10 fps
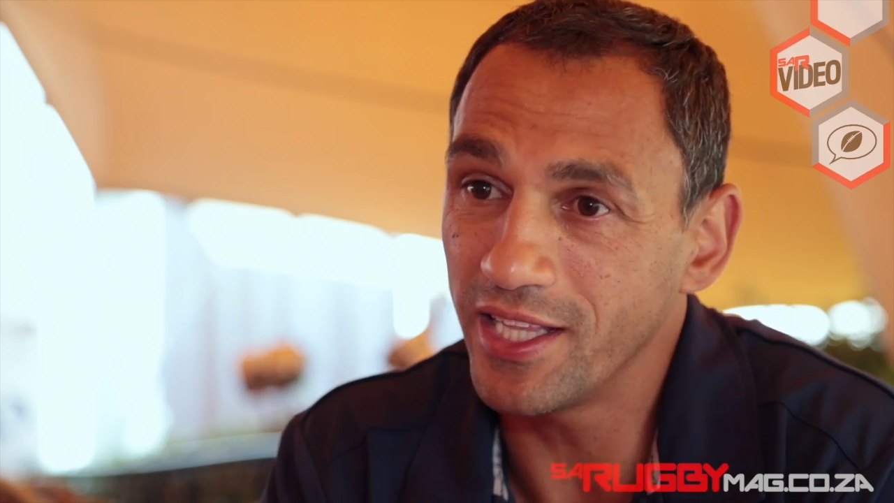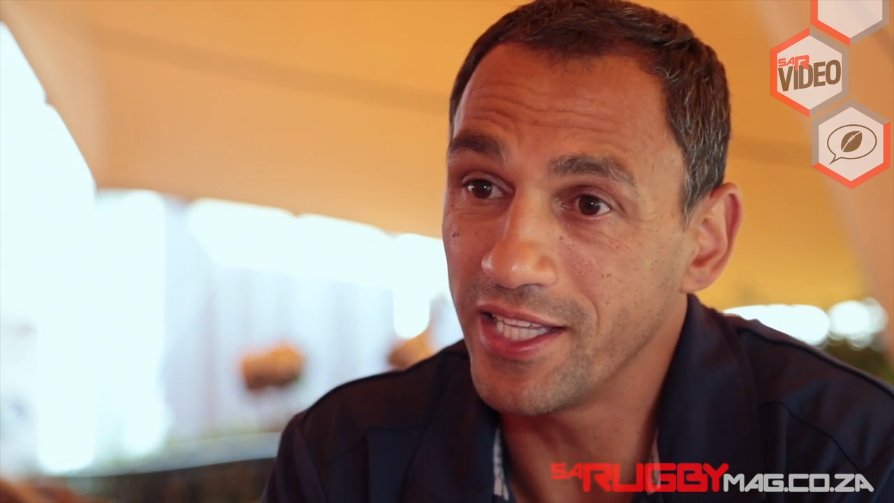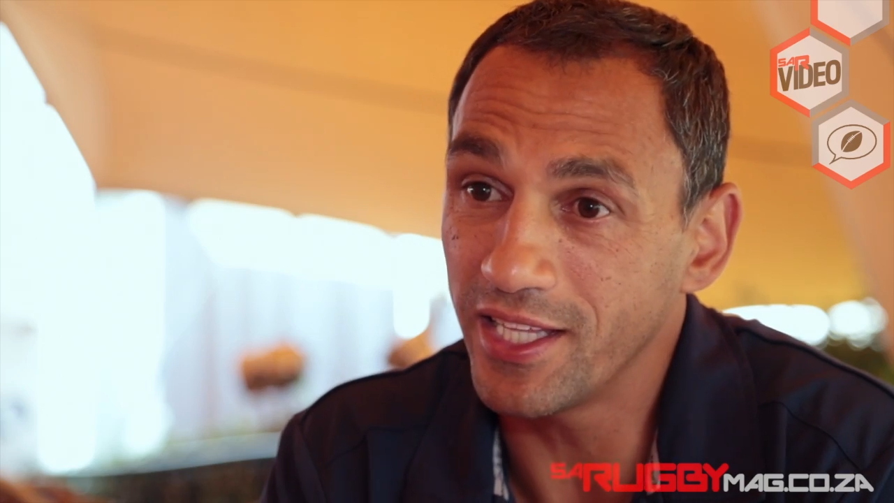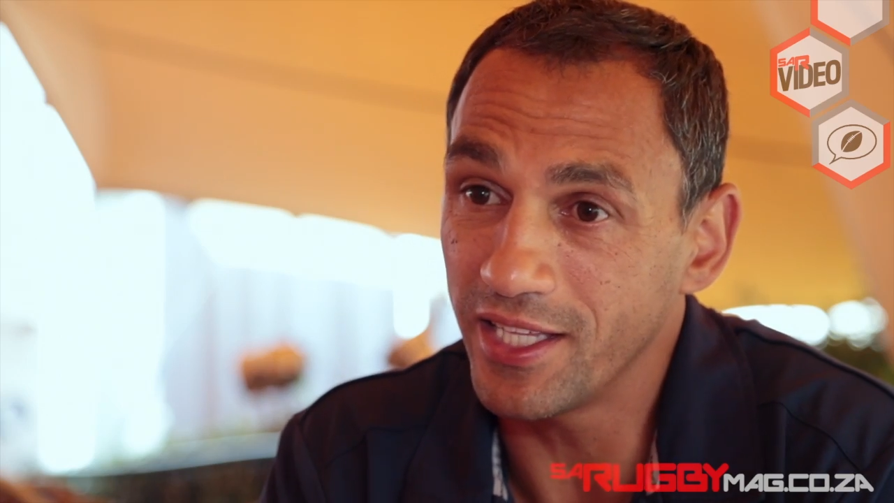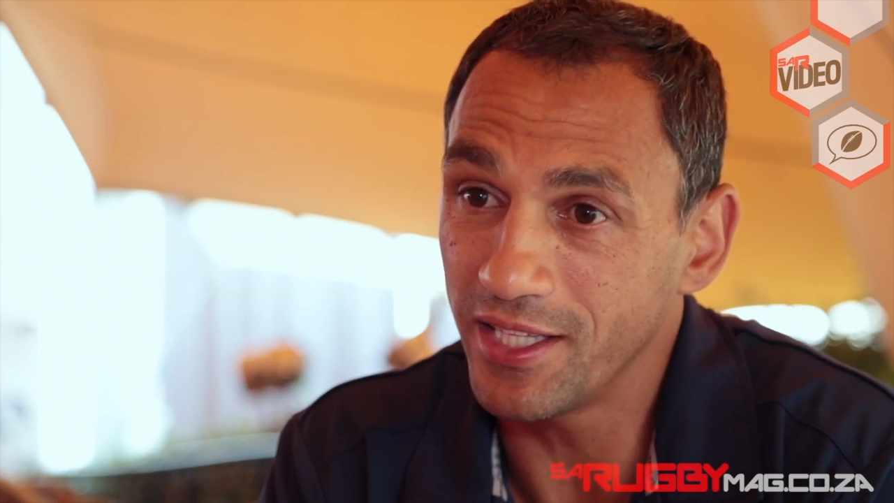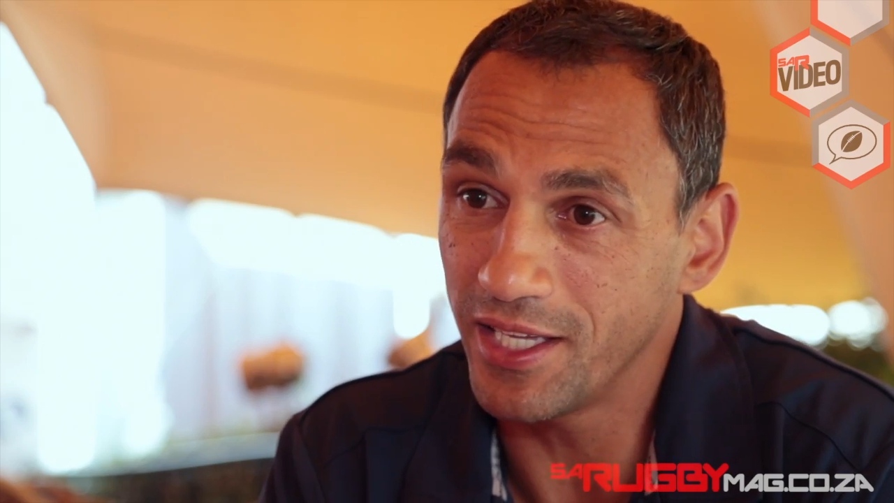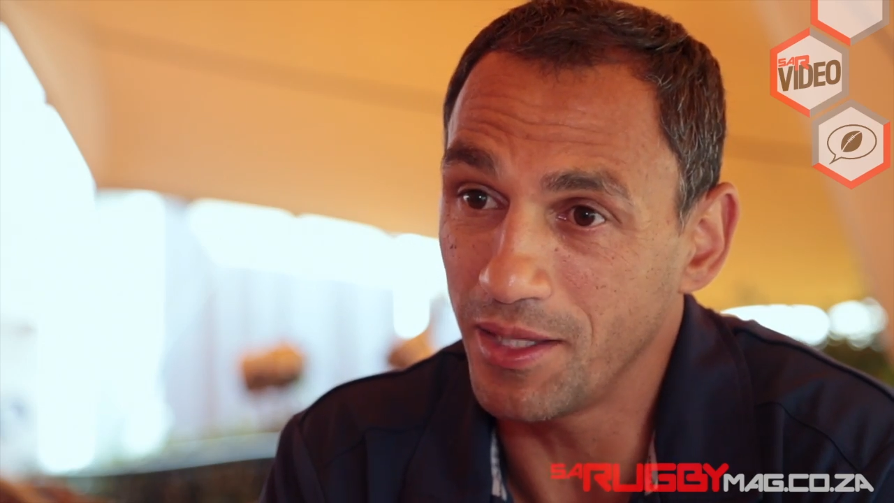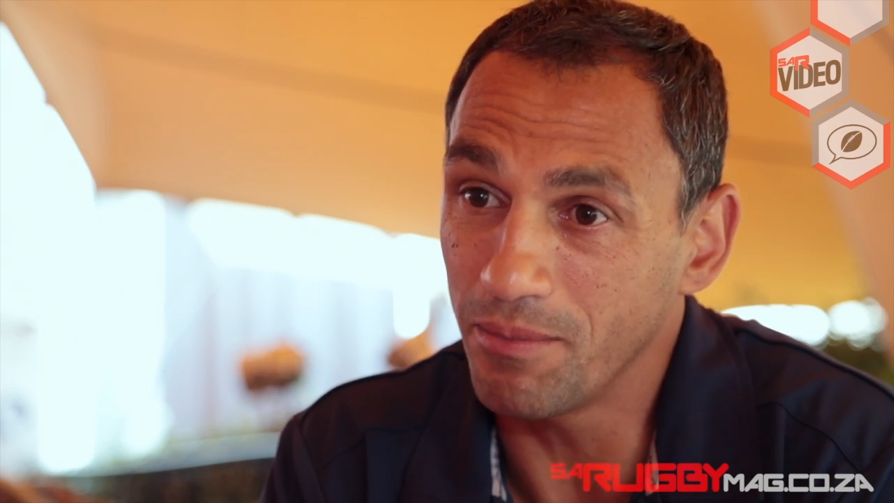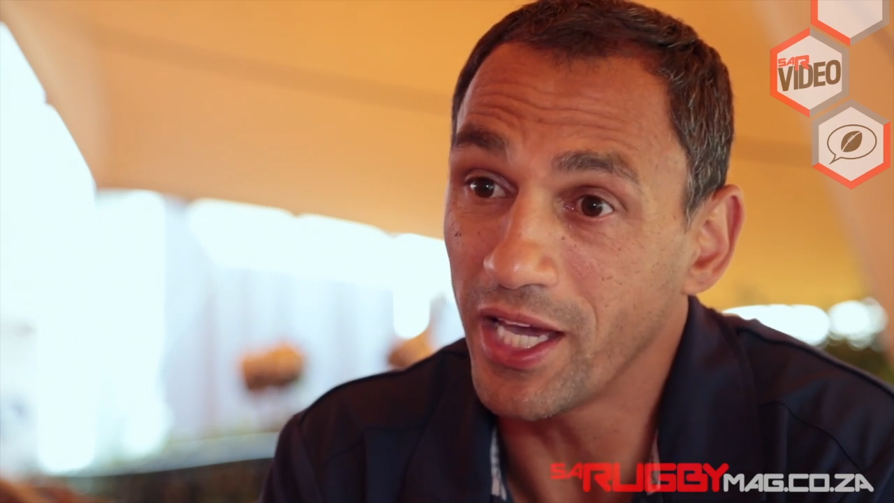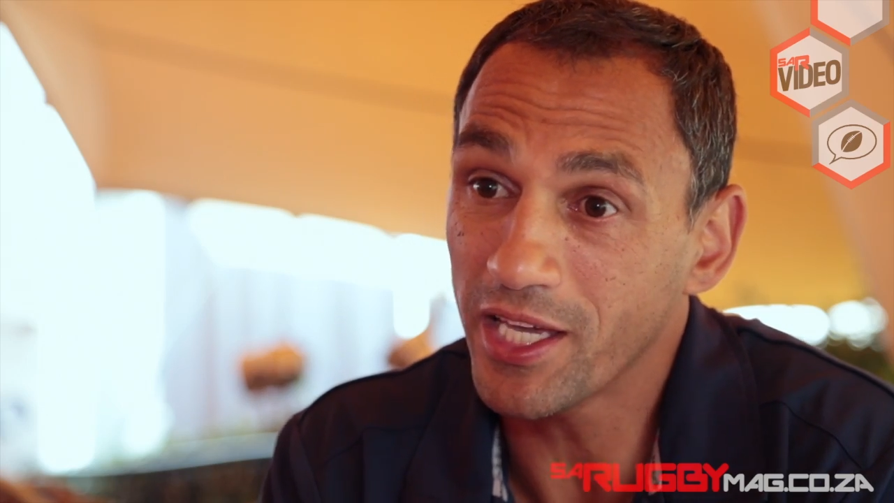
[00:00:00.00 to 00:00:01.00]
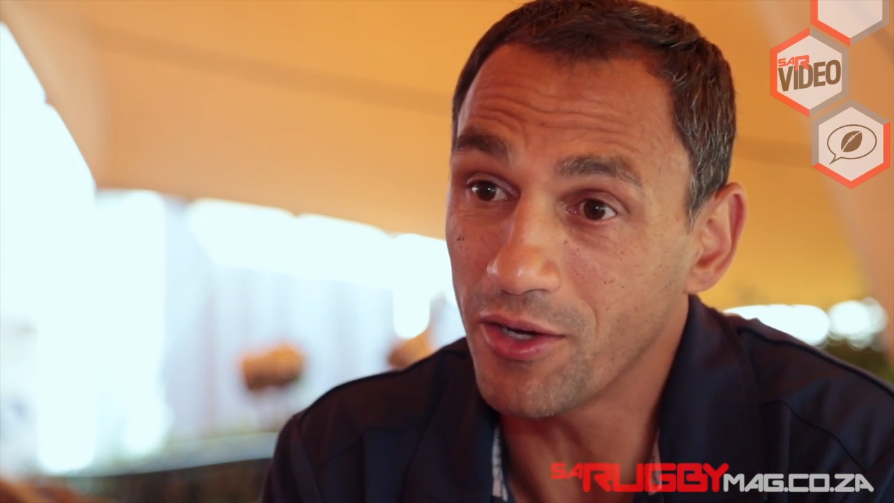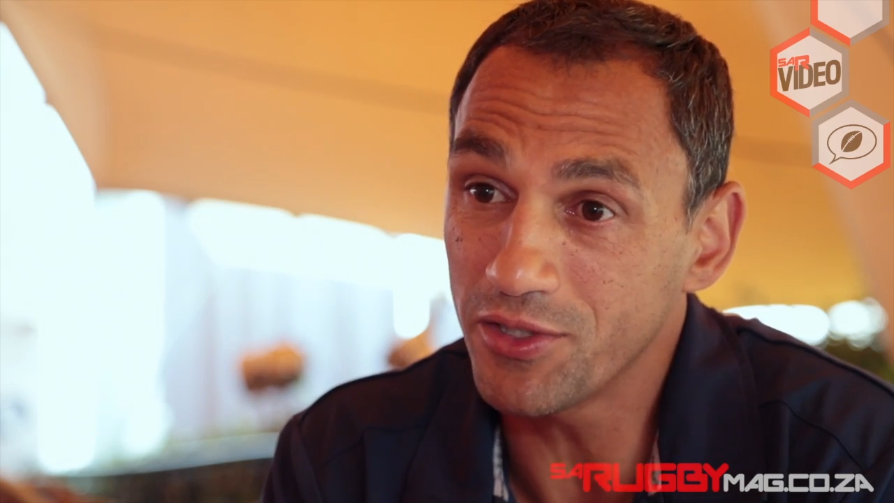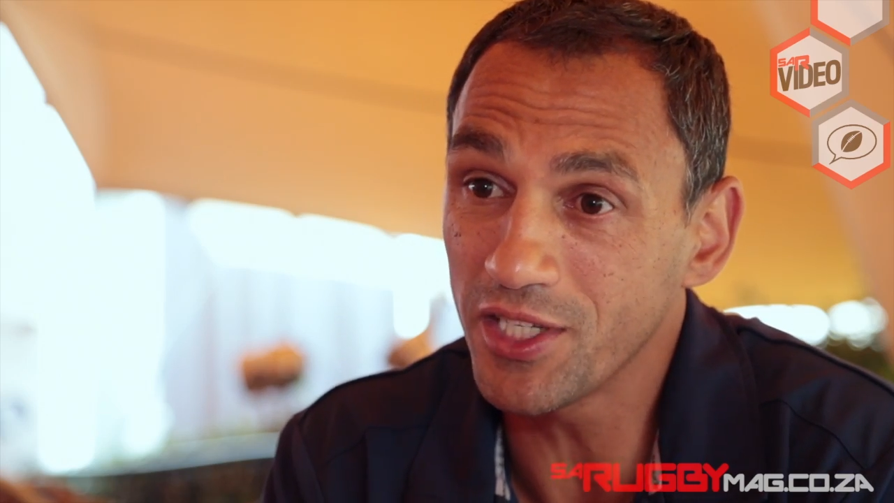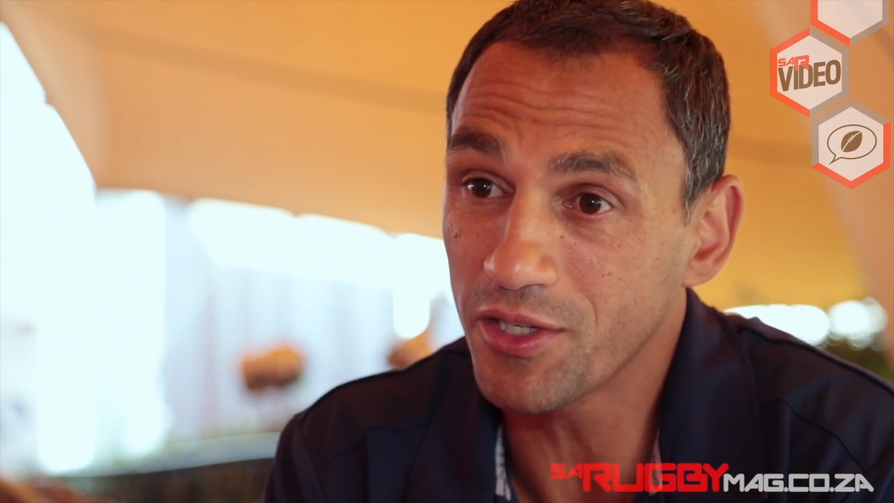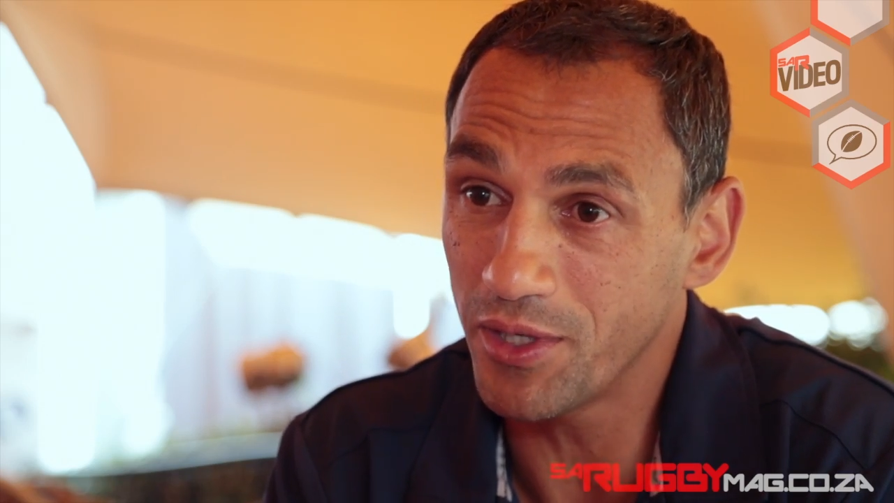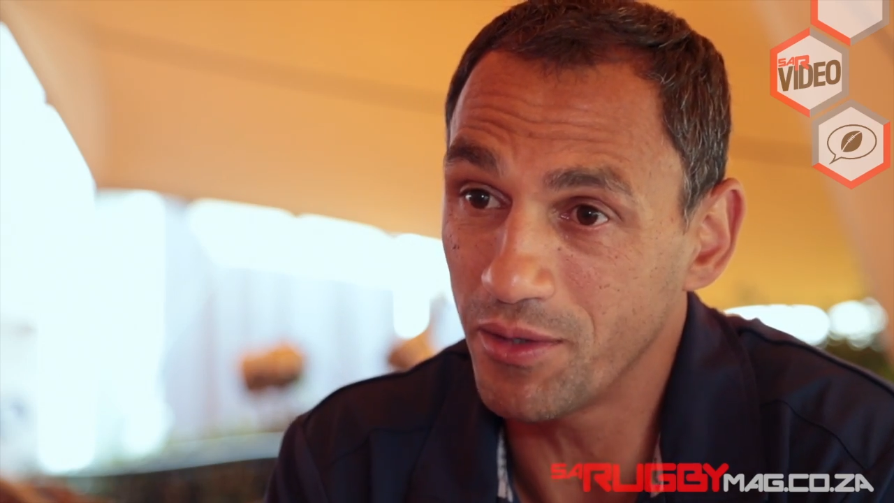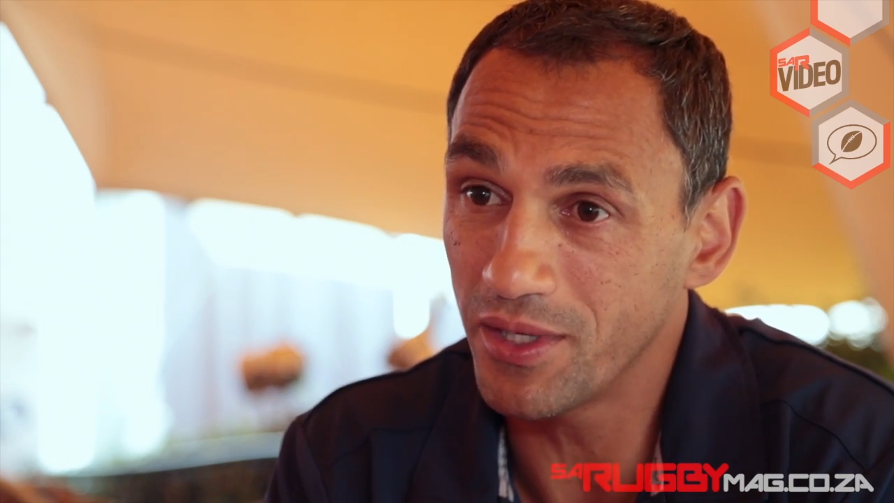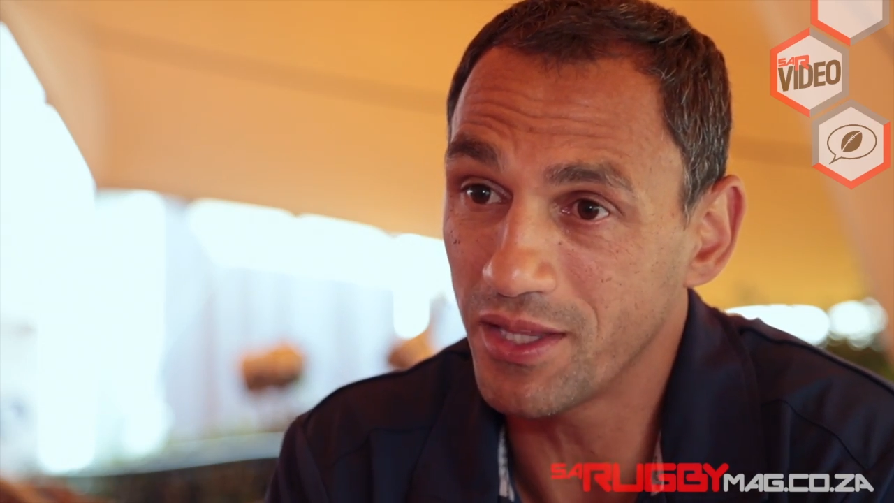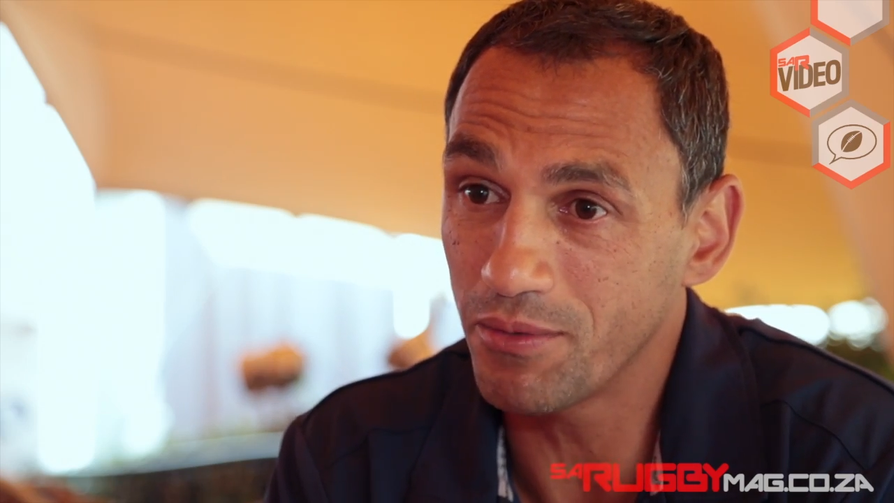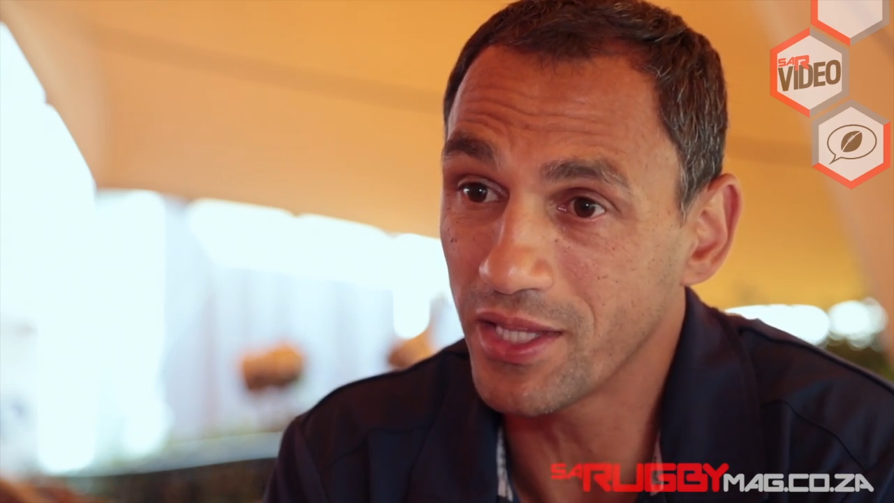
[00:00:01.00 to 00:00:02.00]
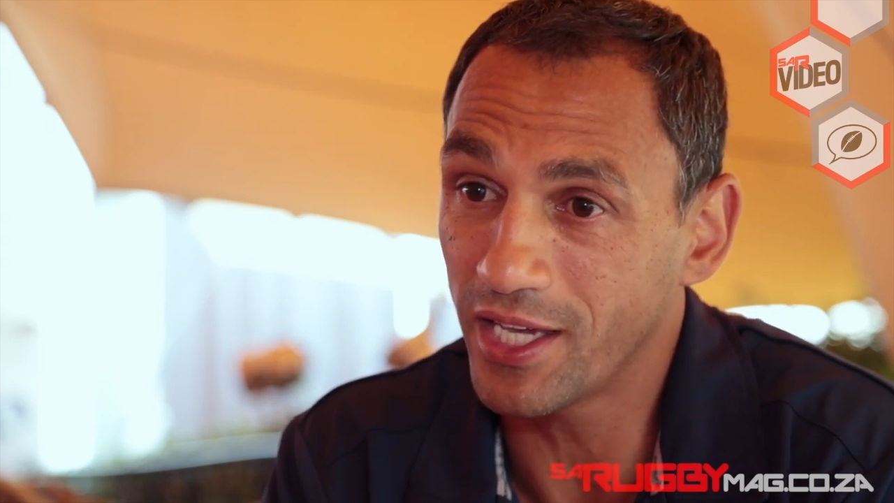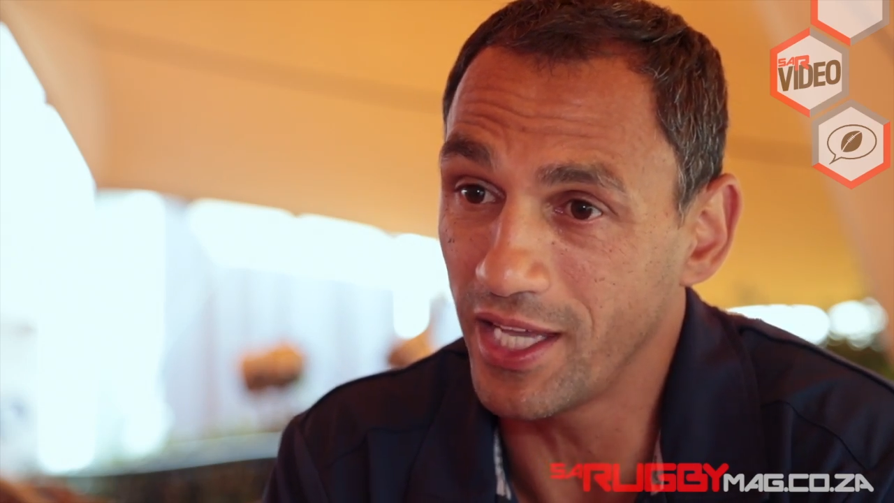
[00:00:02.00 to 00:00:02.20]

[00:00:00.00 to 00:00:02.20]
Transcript: early in my coaching career with